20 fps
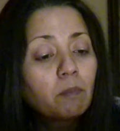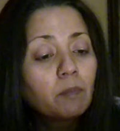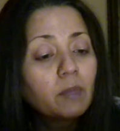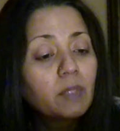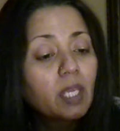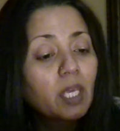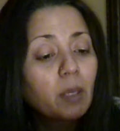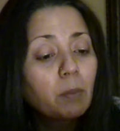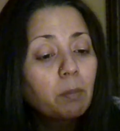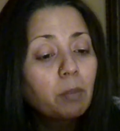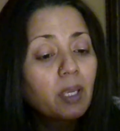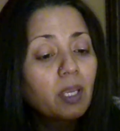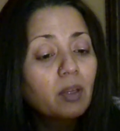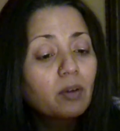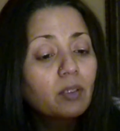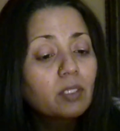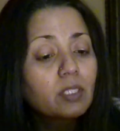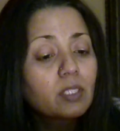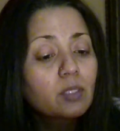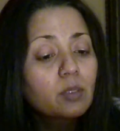Their
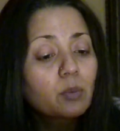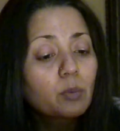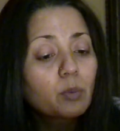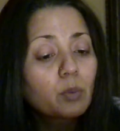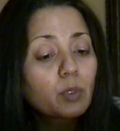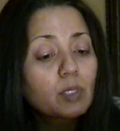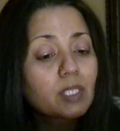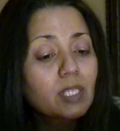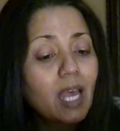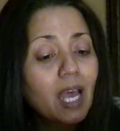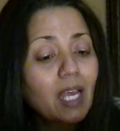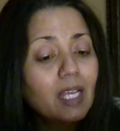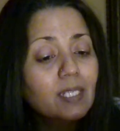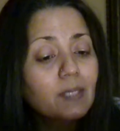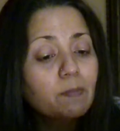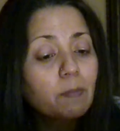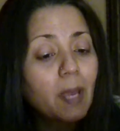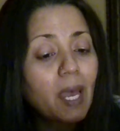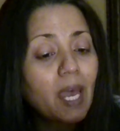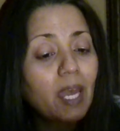appearance was as
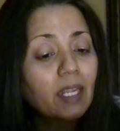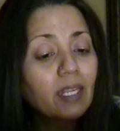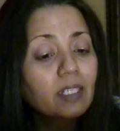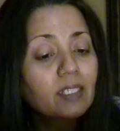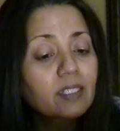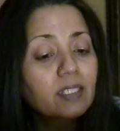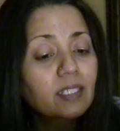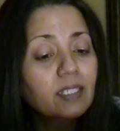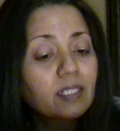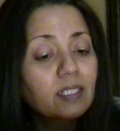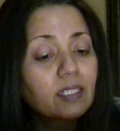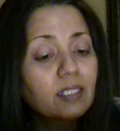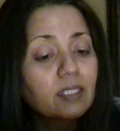bad as it